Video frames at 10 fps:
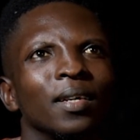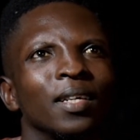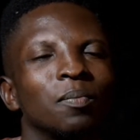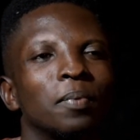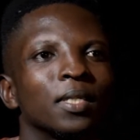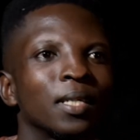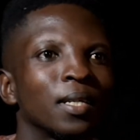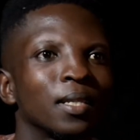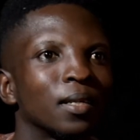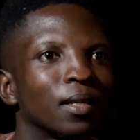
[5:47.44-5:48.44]

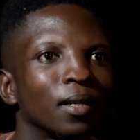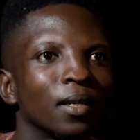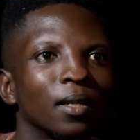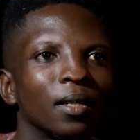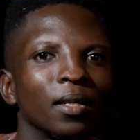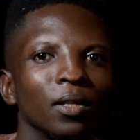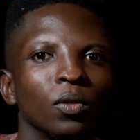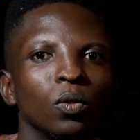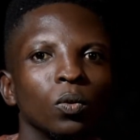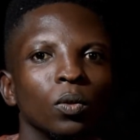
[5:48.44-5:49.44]
8%,
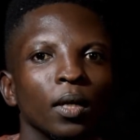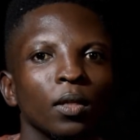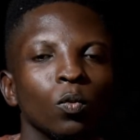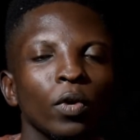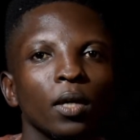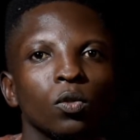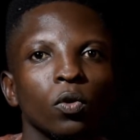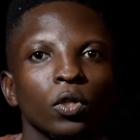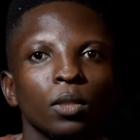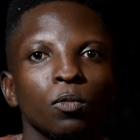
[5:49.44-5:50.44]
and we had to
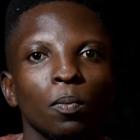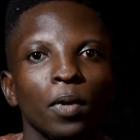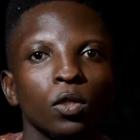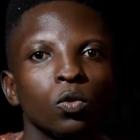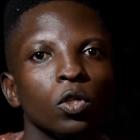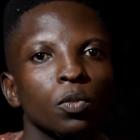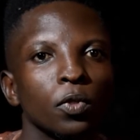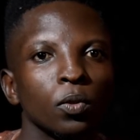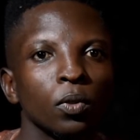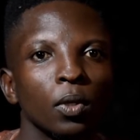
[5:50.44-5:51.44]
rush him to Plateau
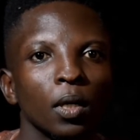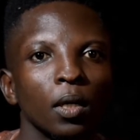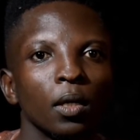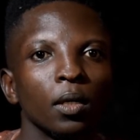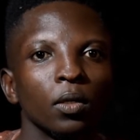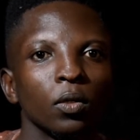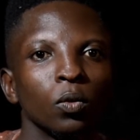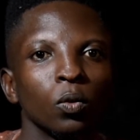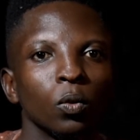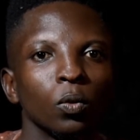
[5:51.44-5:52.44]
Hospital,
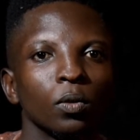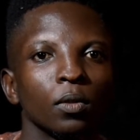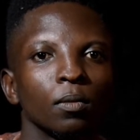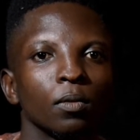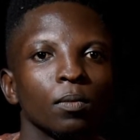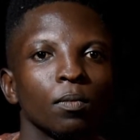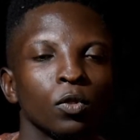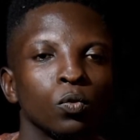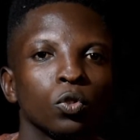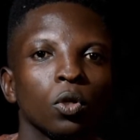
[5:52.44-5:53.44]

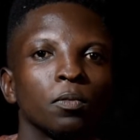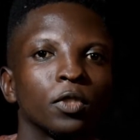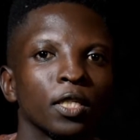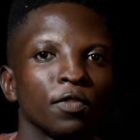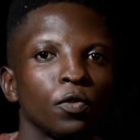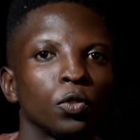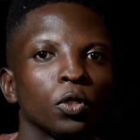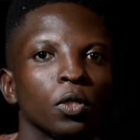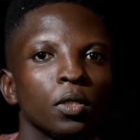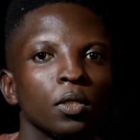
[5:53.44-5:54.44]
do some
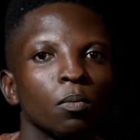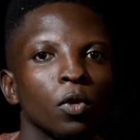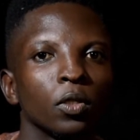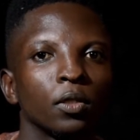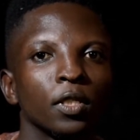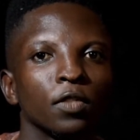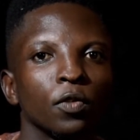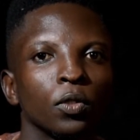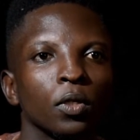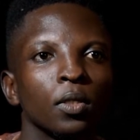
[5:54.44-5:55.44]
blood
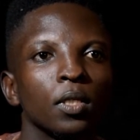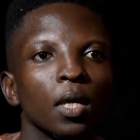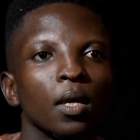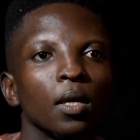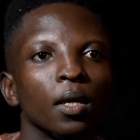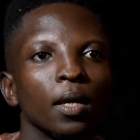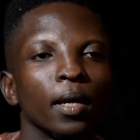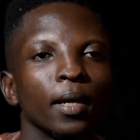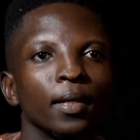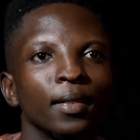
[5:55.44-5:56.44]
transfusions,
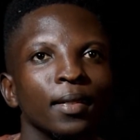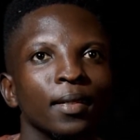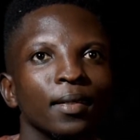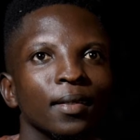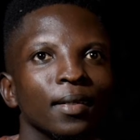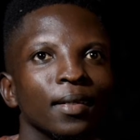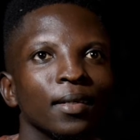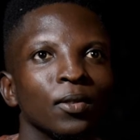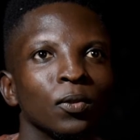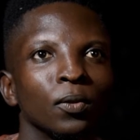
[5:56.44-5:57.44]
and,
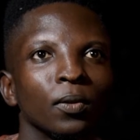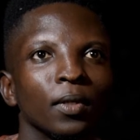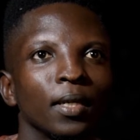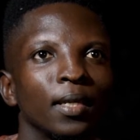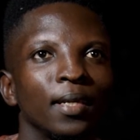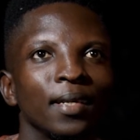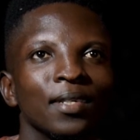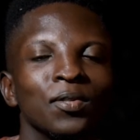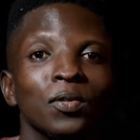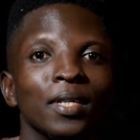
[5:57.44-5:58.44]

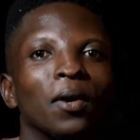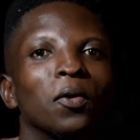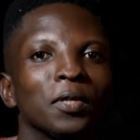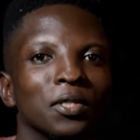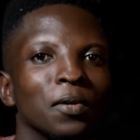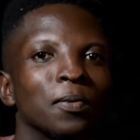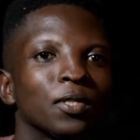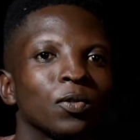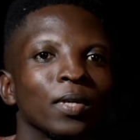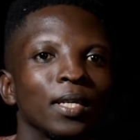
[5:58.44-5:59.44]
they are always stubborn,
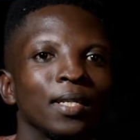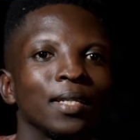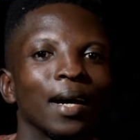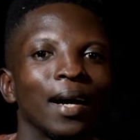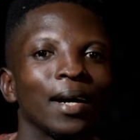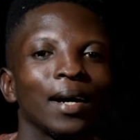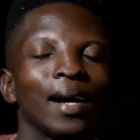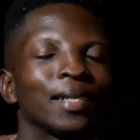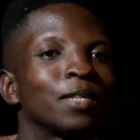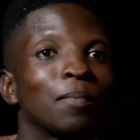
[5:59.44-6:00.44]
so he
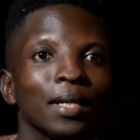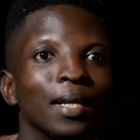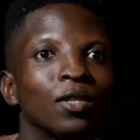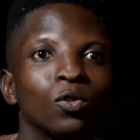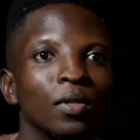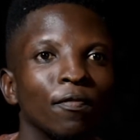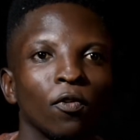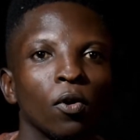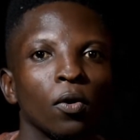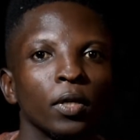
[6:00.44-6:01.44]
demanded
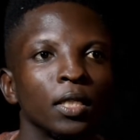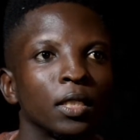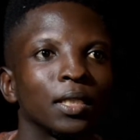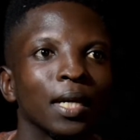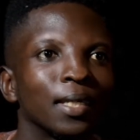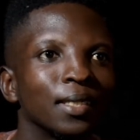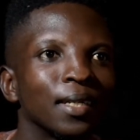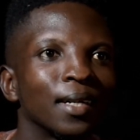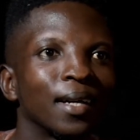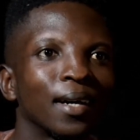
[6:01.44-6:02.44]
for discharge,
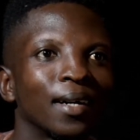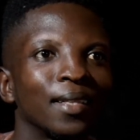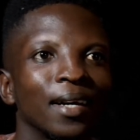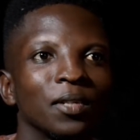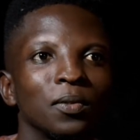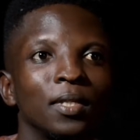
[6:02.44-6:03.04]
and they had to